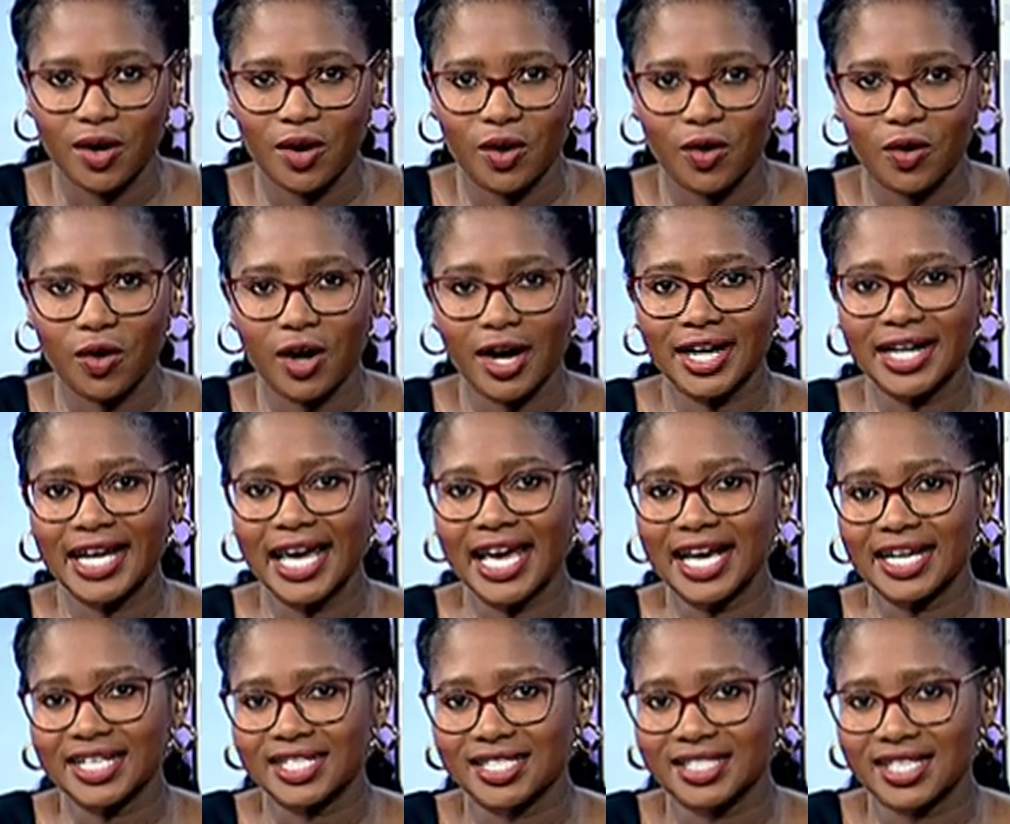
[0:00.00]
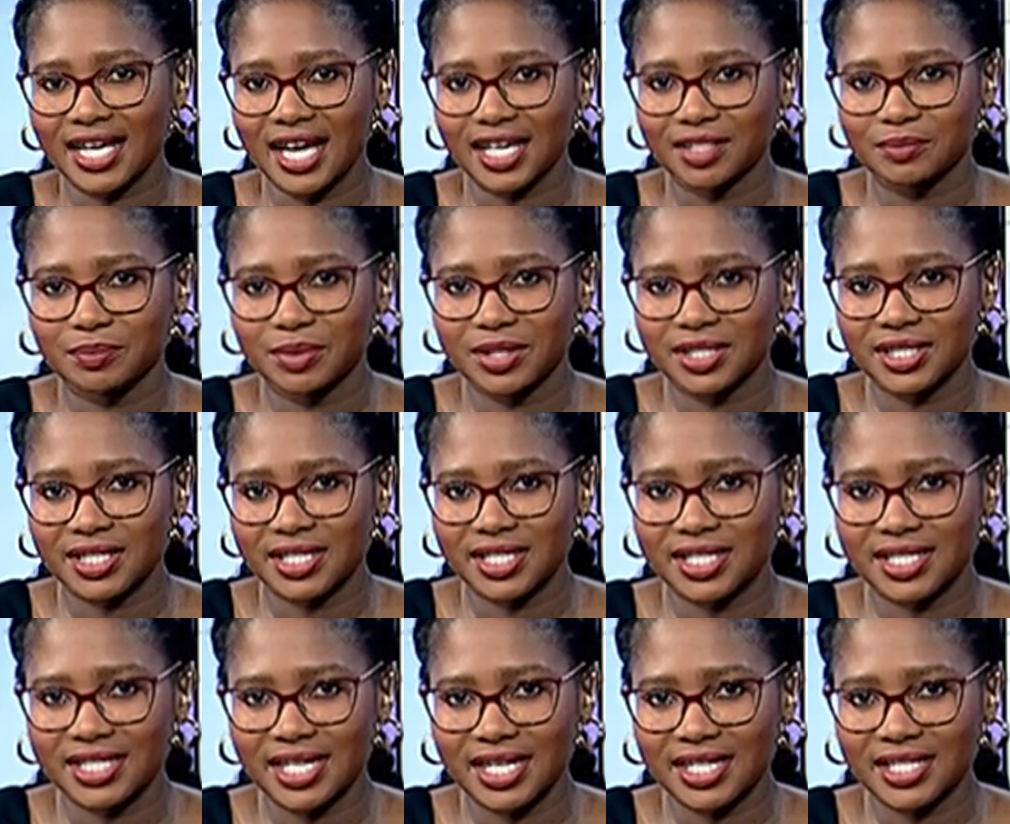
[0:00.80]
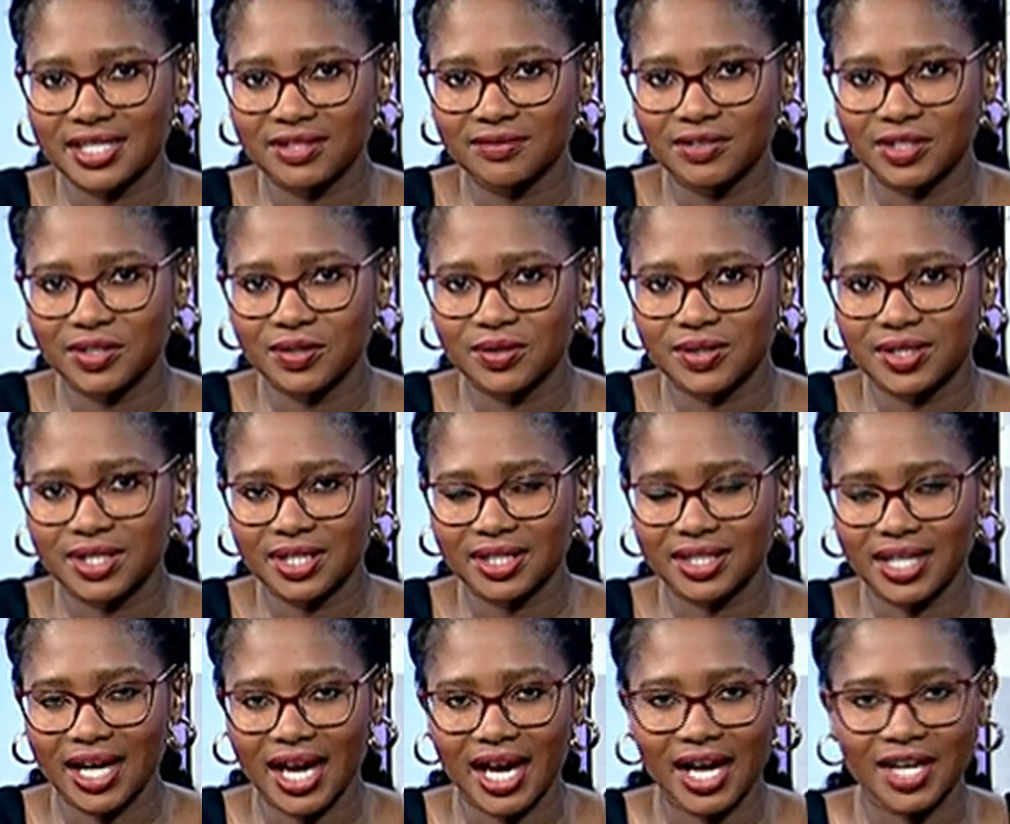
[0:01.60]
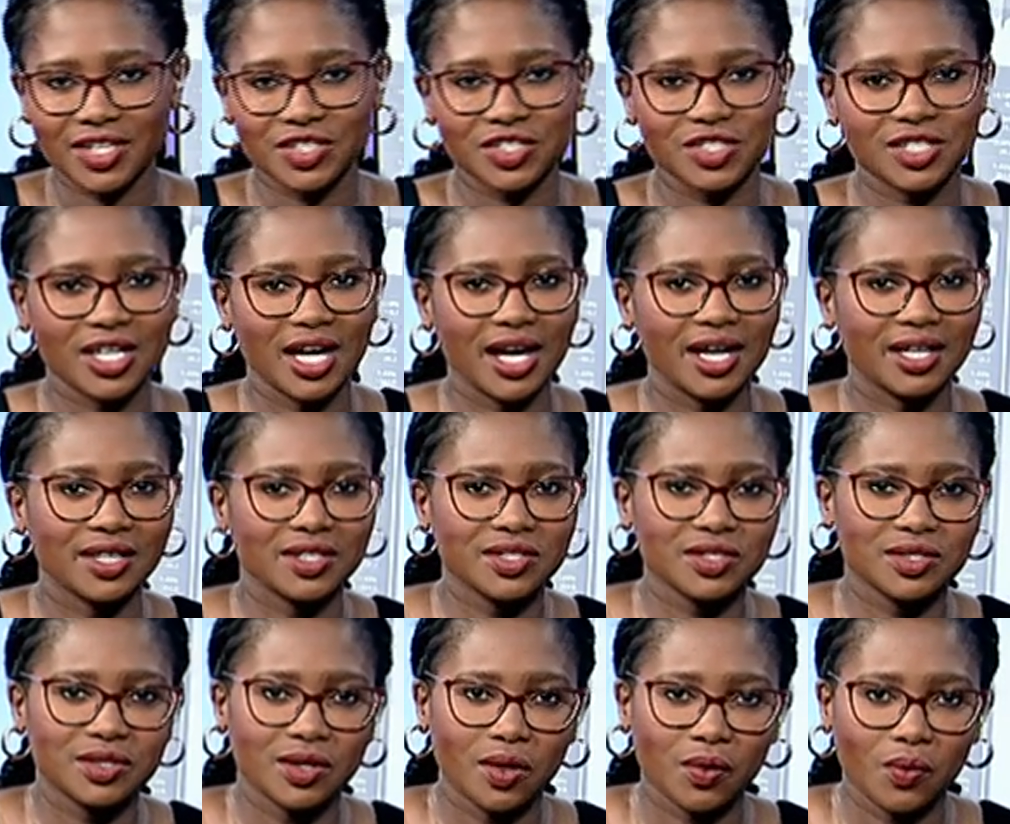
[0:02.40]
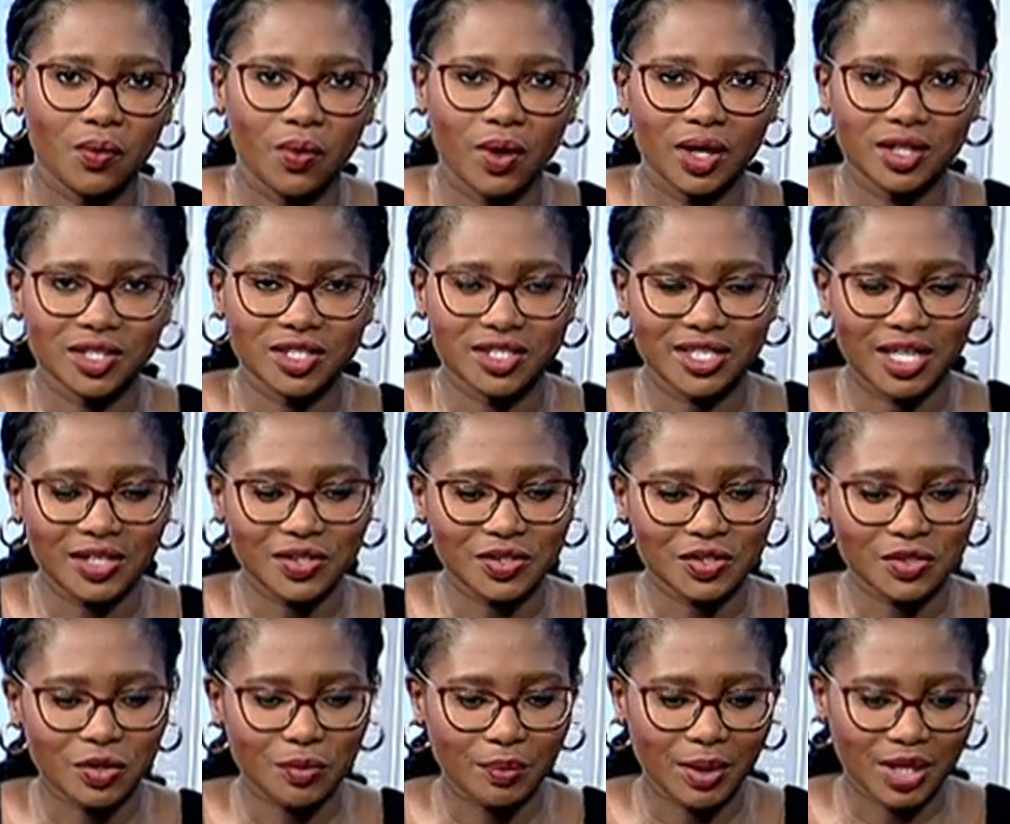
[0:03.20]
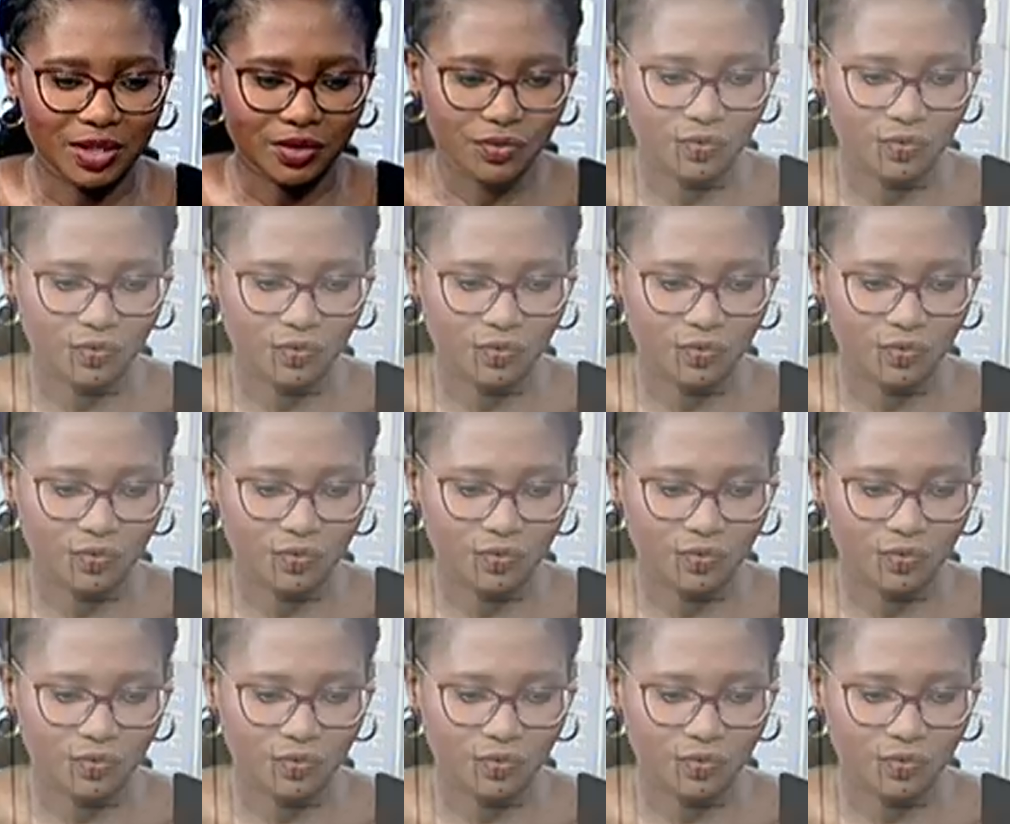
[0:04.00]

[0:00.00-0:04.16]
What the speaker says: or on X @BusinessDayTV using the hashtag StockWatch. Thank you so much